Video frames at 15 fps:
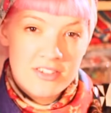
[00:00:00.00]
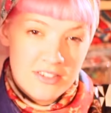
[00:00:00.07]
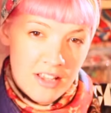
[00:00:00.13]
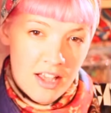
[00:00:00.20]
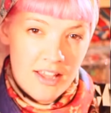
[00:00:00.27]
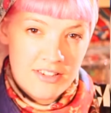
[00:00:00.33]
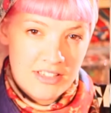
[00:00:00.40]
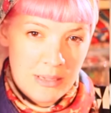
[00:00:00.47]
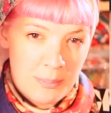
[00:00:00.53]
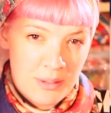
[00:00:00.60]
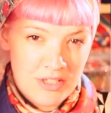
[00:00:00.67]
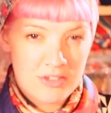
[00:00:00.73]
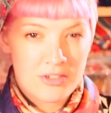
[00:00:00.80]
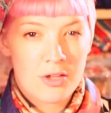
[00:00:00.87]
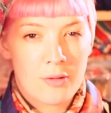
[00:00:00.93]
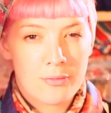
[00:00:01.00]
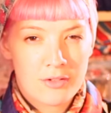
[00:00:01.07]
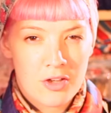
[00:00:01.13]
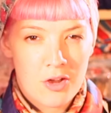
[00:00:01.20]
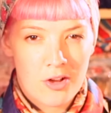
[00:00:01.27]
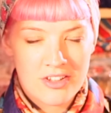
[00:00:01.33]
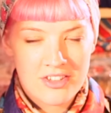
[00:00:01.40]
sturdy but soft
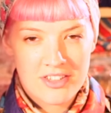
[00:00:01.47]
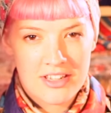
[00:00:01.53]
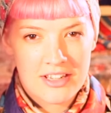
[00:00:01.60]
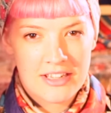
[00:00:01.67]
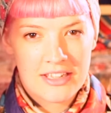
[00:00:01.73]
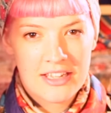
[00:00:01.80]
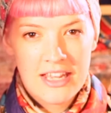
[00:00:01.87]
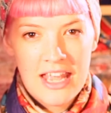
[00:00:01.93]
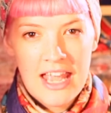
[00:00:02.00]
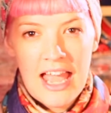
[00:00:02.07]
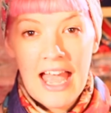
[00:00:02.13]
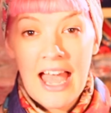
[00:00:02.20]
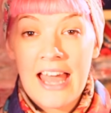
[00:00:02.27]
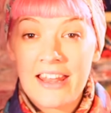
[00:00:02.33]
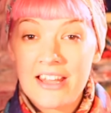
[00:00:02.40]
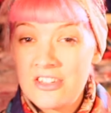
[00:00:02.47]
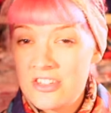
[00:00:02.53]
cotton. And